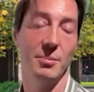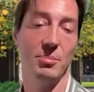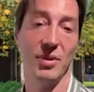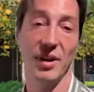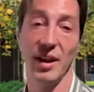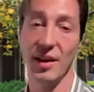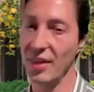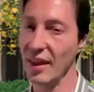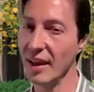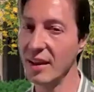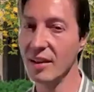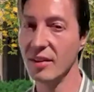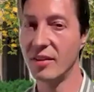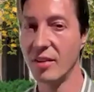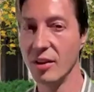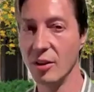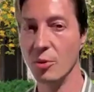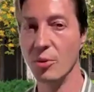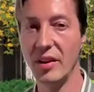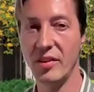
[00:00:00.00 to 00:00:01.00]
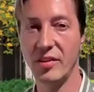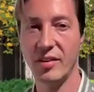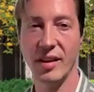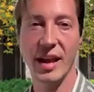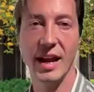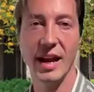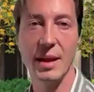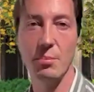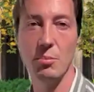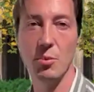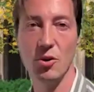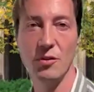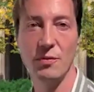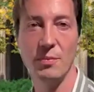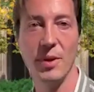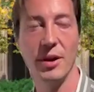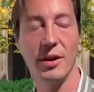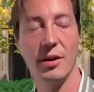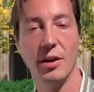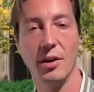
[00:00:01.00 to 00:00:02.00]
But I think until we see any
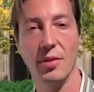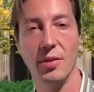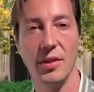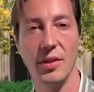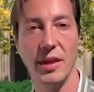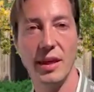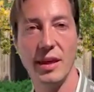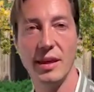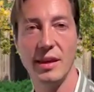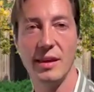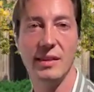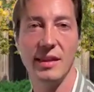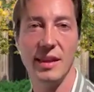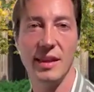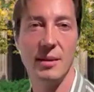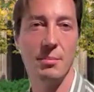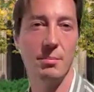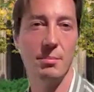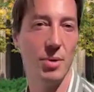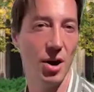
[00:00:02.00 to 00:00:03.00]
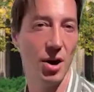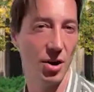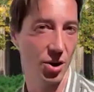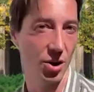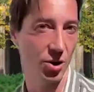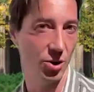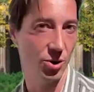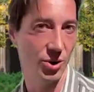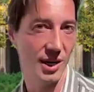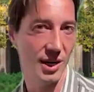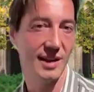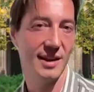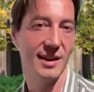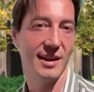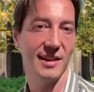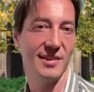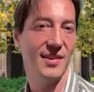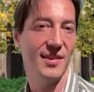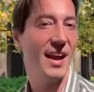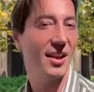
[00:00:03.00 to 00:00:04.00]
movement on the the embargo,
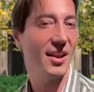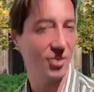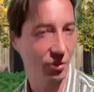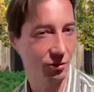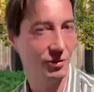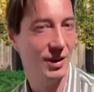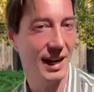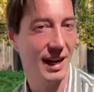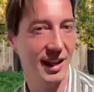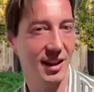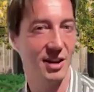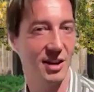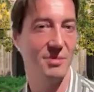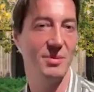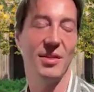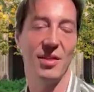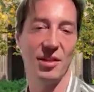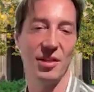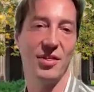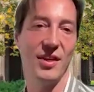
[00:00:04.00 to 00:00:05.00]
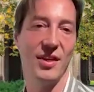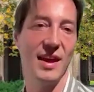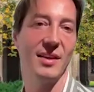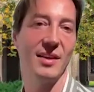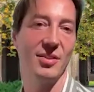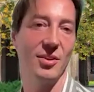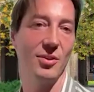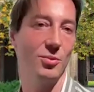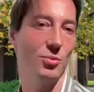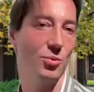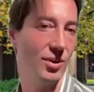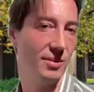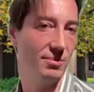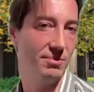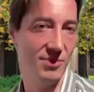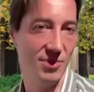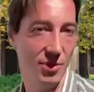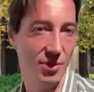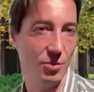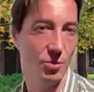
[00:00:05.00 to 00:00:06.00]
that's really going to be the thing that would
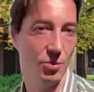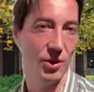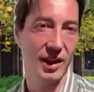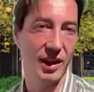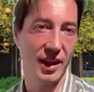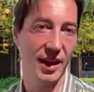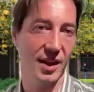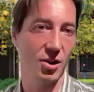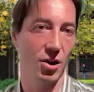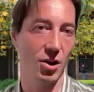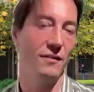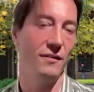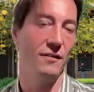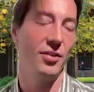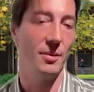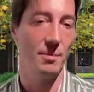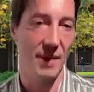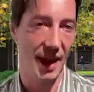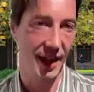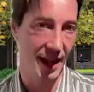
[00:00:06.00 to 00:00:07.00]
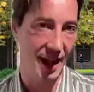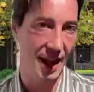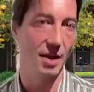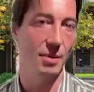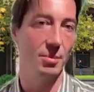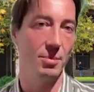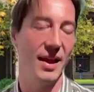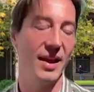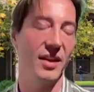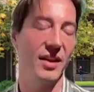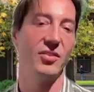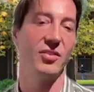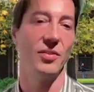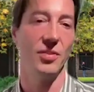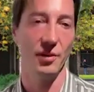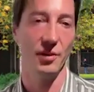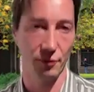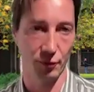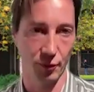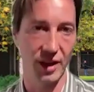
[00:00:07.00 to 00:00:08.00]
that would kick off the Mariel base
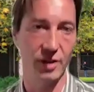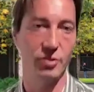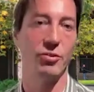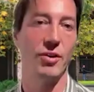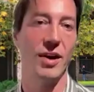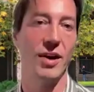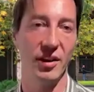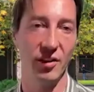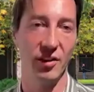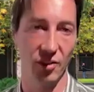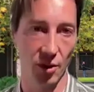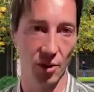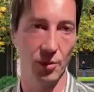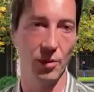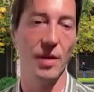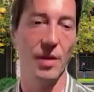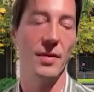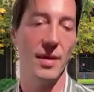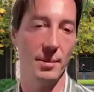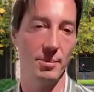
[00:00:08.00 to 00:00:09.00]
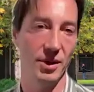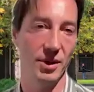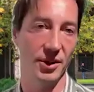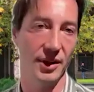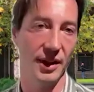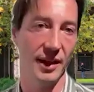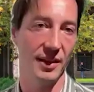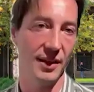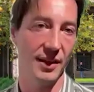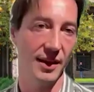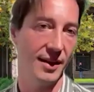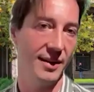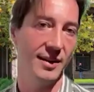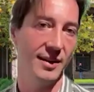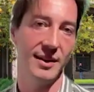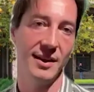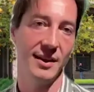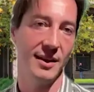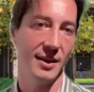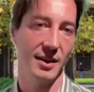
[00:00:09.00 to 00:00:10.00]
and the free trade zone that they're building there.
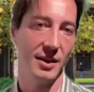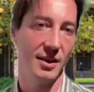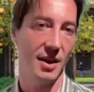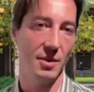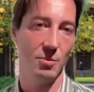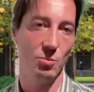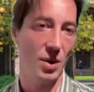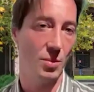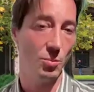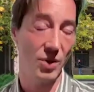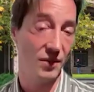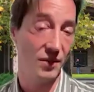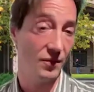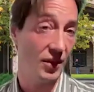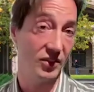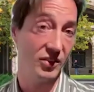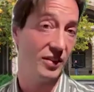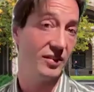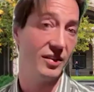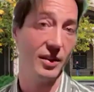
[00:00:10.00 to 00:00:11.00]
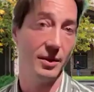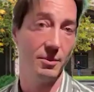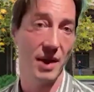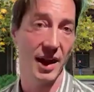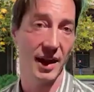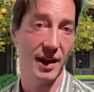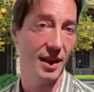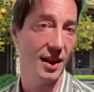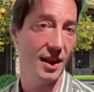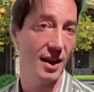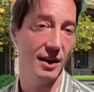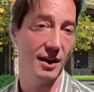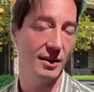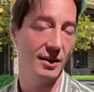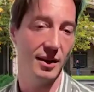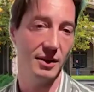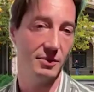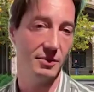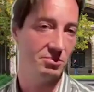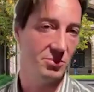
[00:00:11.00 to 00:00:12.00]
And when we visited Mariel,
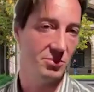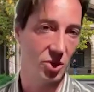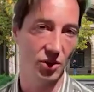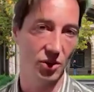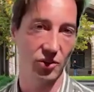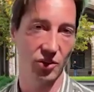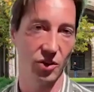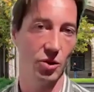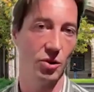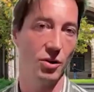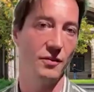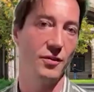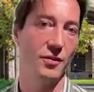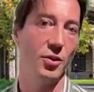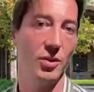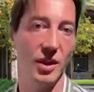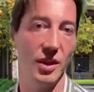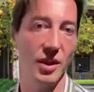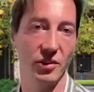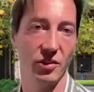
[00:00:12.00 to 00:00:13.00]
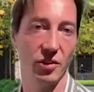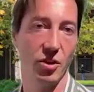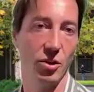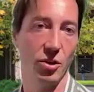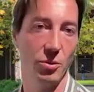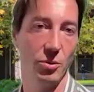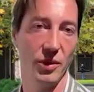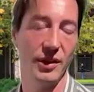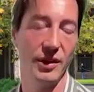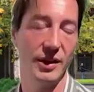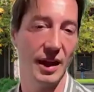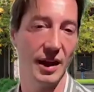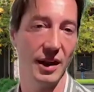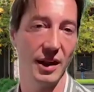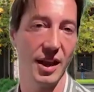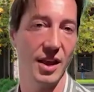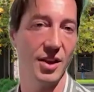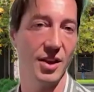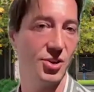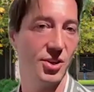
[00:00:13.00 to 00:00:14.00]
I got to go a few years ago with a
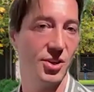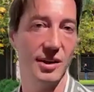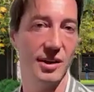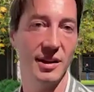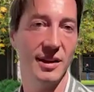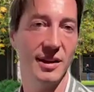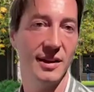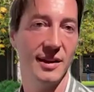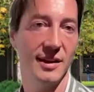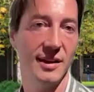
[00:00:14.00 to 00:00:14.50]
delegation